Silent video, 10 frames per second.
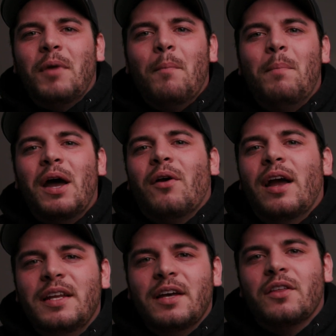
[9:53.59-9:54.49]
a better
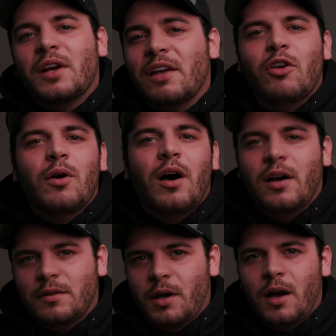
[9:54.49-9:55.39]
idea. They're gonna give you
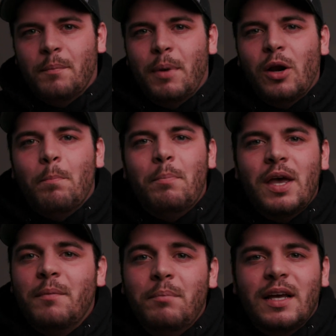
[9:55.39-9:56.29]
a better
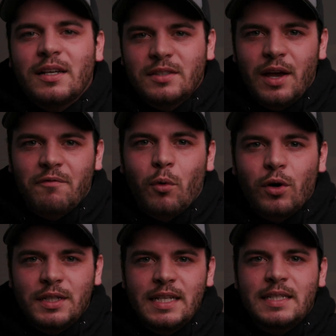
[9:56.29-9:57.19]
bid because you have
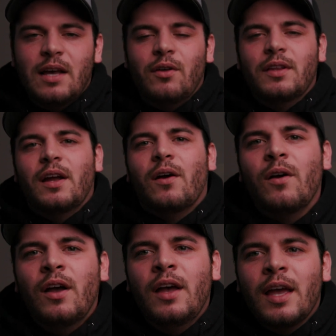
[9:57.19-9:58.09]
more detail in there.